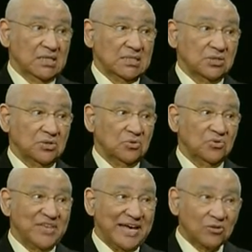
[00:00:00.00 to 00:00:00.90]
So
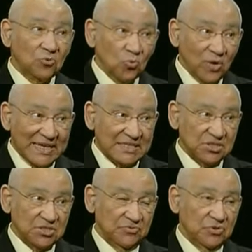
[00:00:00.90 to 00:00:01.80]
that
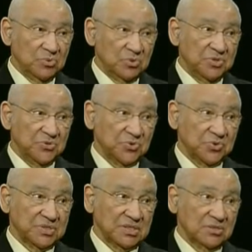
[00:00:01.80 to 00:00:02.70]
waste of human
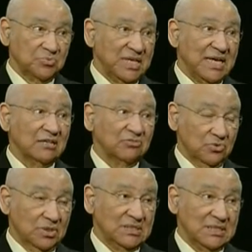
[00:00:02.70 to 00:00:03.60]
resources we can't
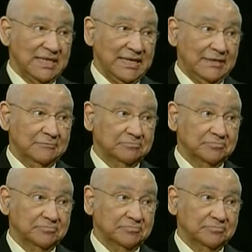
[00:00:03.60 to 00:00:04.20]
afford today.